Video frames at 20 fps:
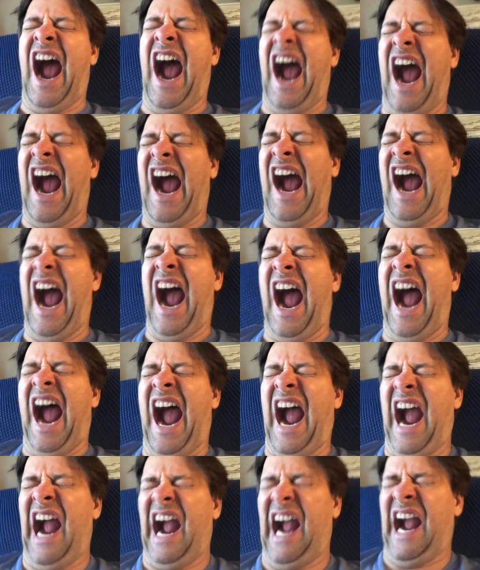
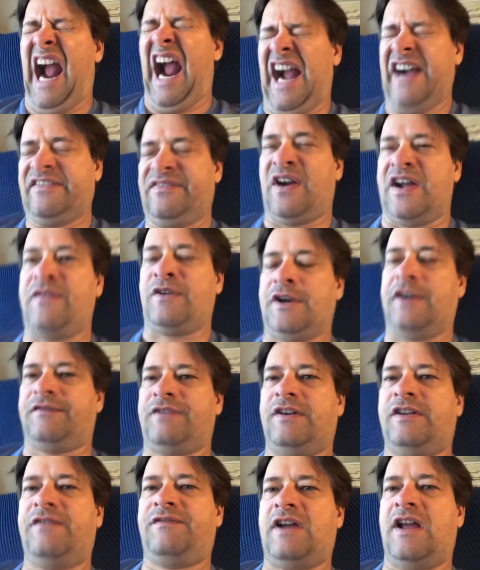
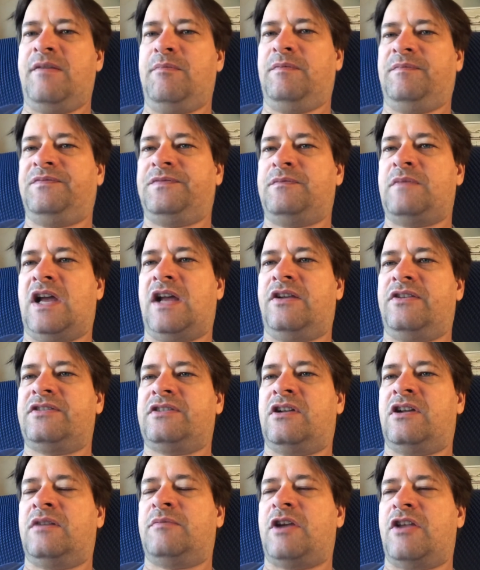555 miles
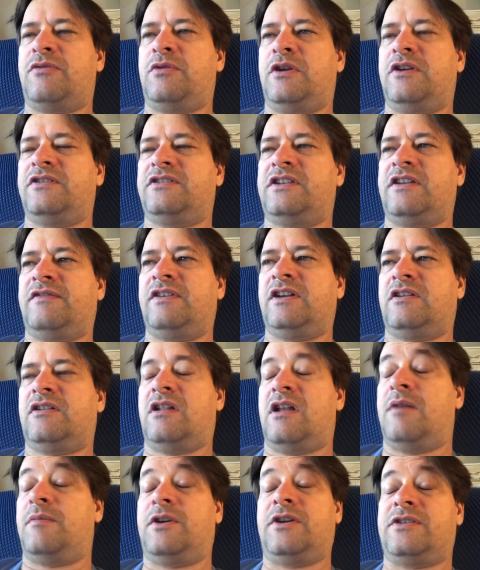long by 370
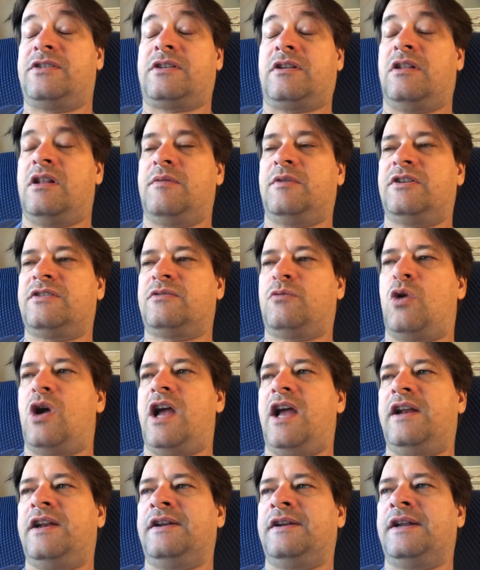kilometers
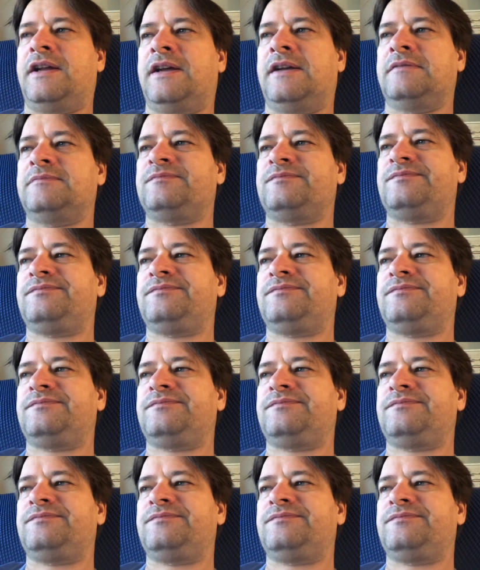wide, and